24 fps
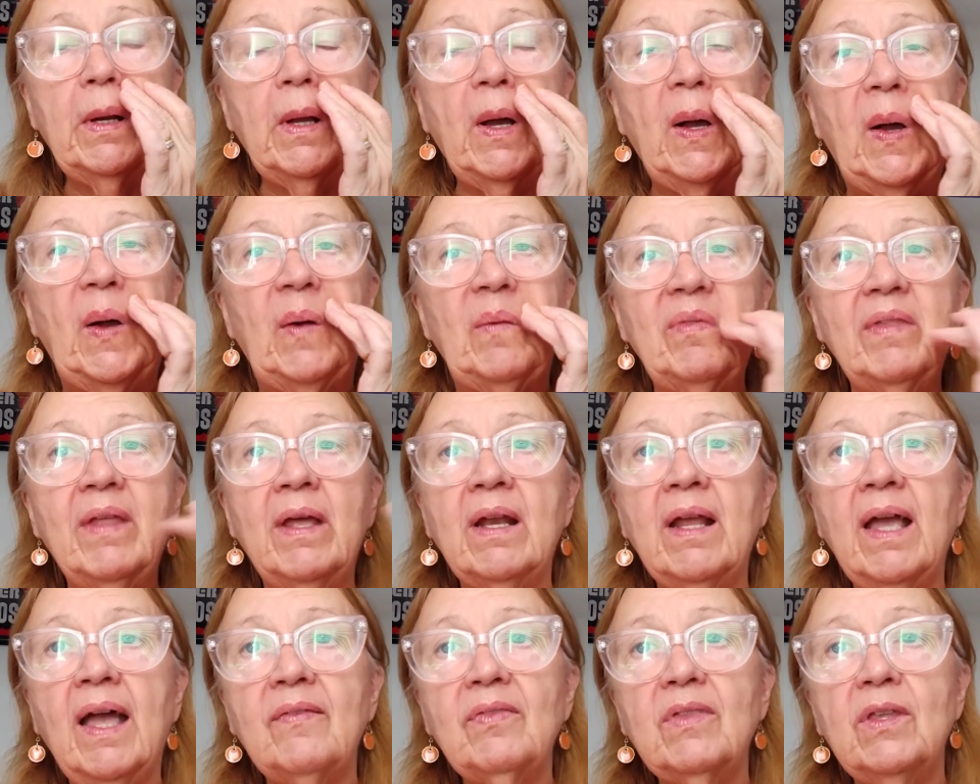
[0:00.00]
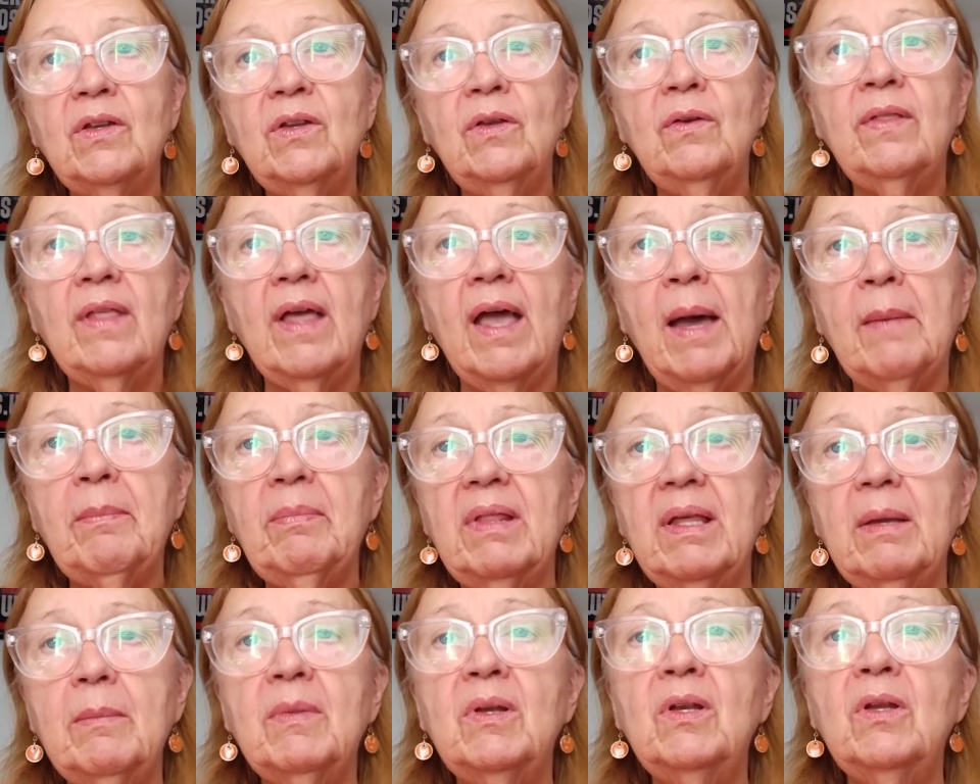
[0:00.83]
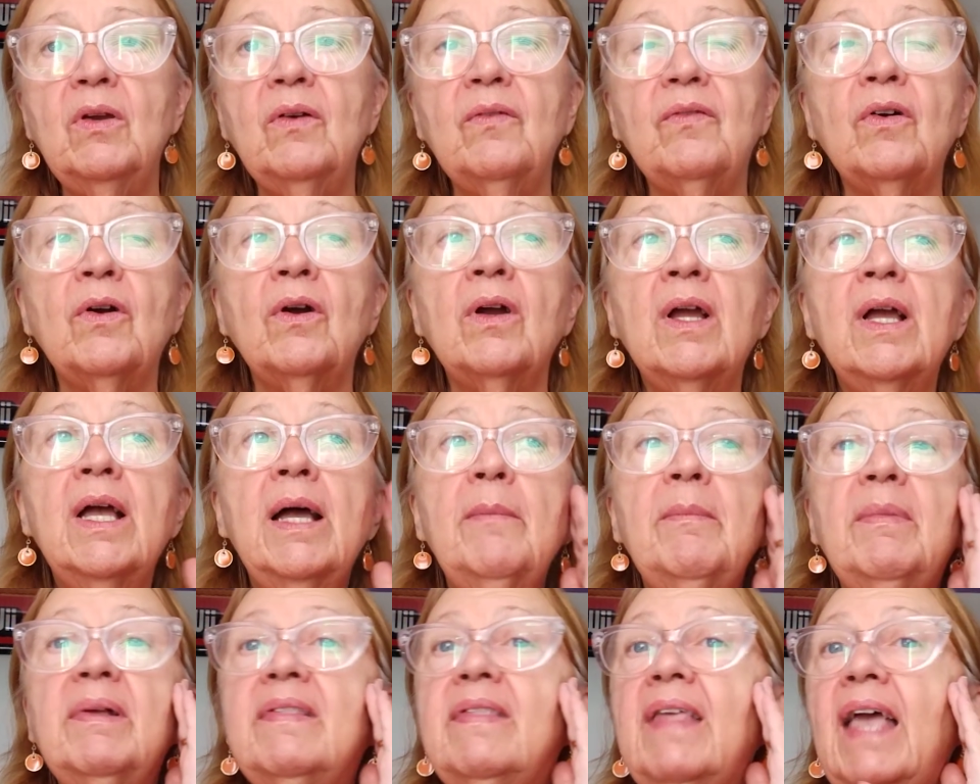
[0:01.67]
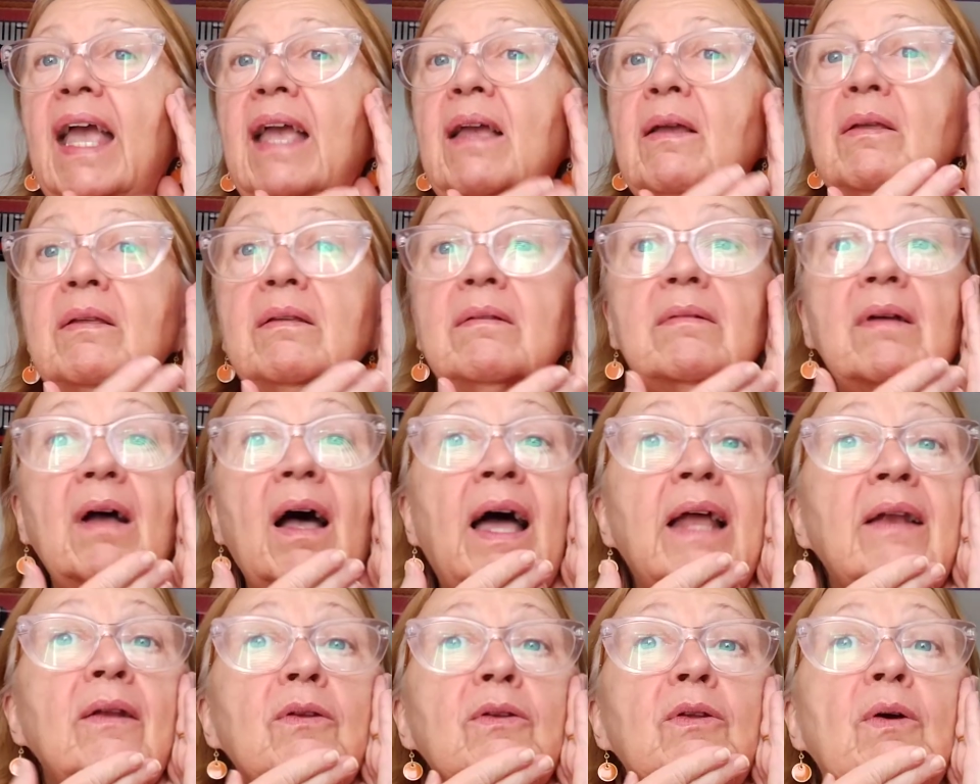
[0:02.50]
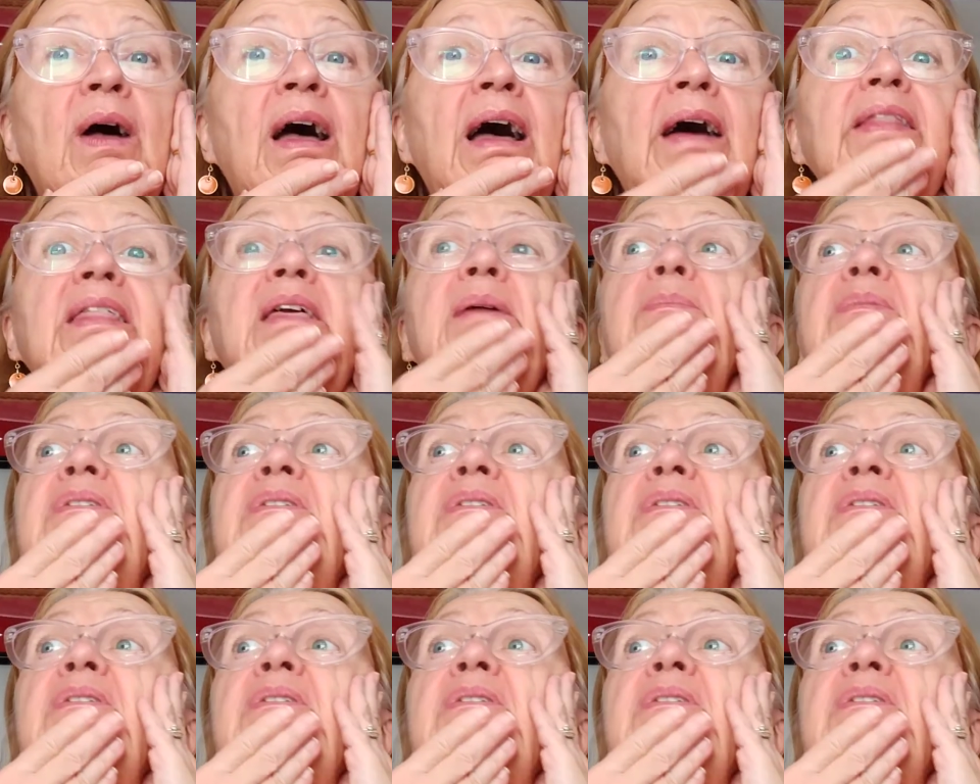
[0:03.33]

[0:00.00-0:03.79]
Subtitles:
at all, then I have to do the Epley maneuver. But I don't know how they